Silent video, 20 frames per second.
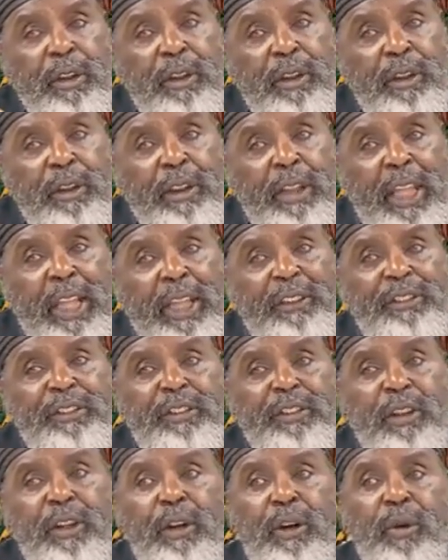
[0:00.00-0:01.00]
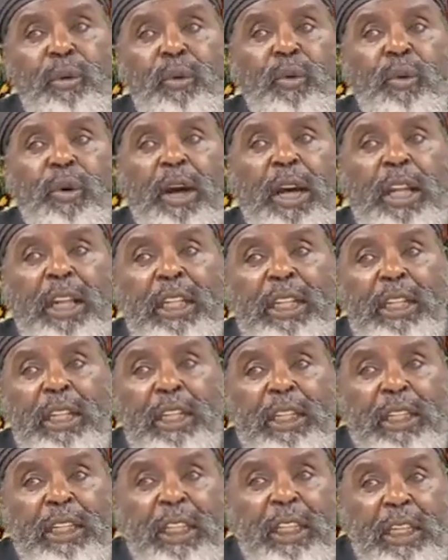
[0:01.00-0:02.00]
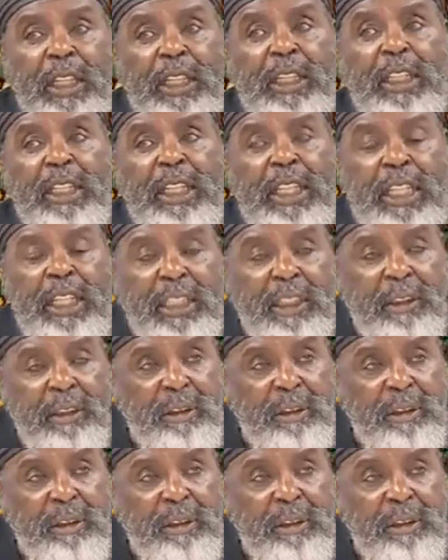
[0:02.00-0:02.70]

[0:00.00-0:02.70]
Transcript: that's a one-done deal.